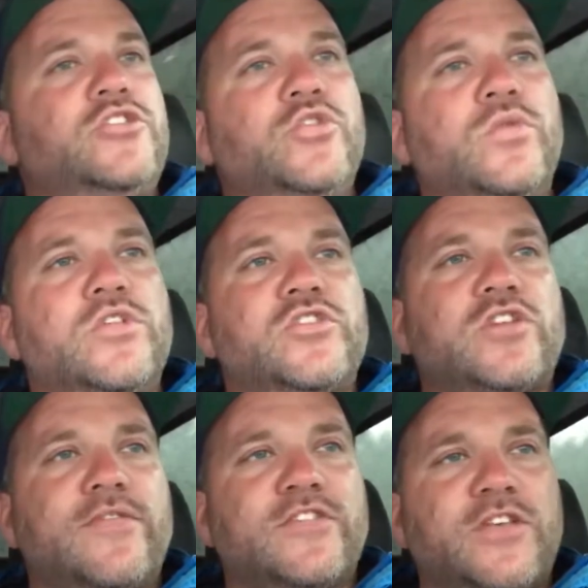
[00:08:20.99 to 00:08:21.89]
doing the
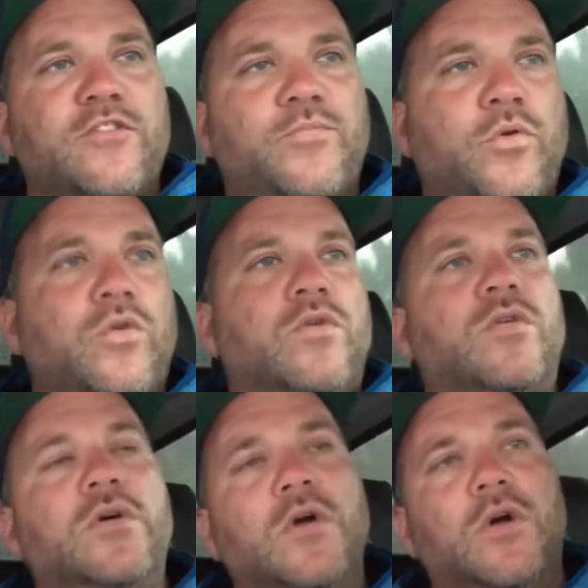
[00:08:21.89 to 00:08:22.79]
service of the pool,
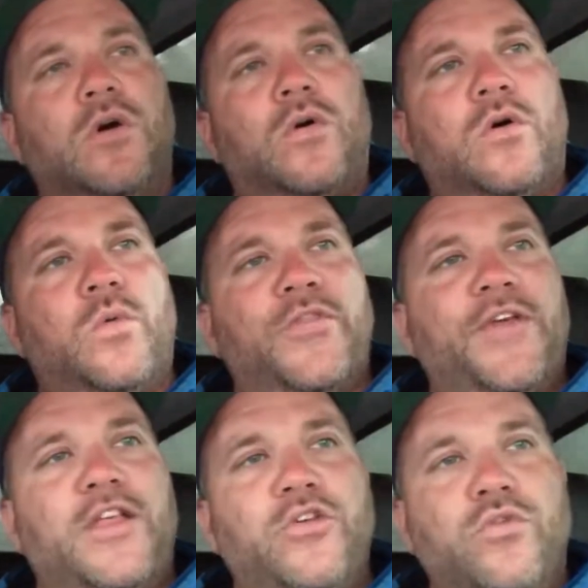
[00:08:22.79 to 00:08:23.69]
or
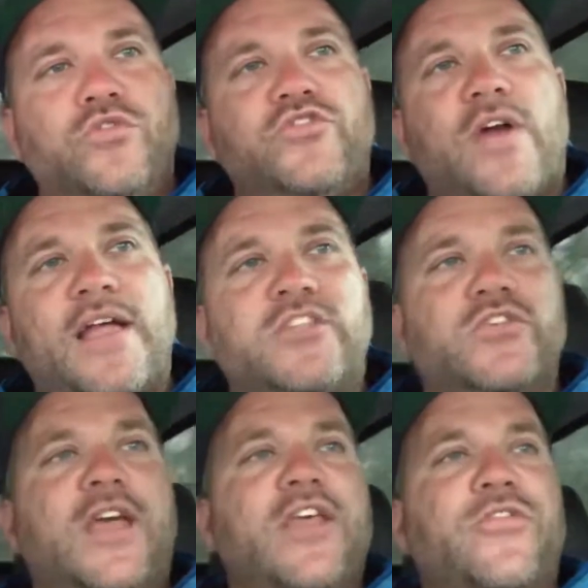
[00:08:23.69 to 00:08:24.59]
within you trying to
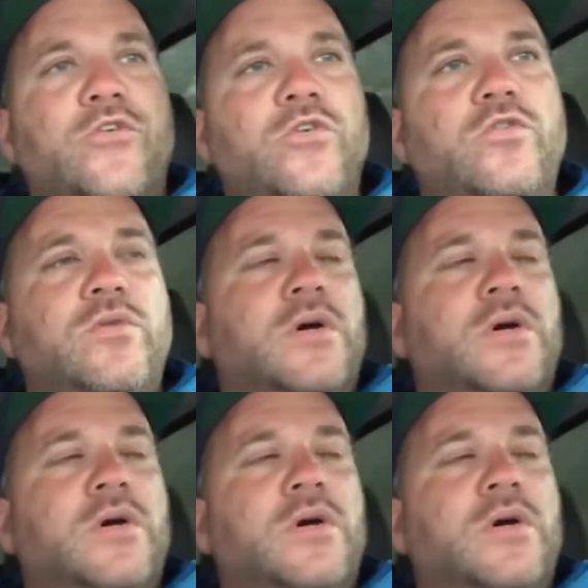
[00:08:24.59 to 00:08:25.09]
get through.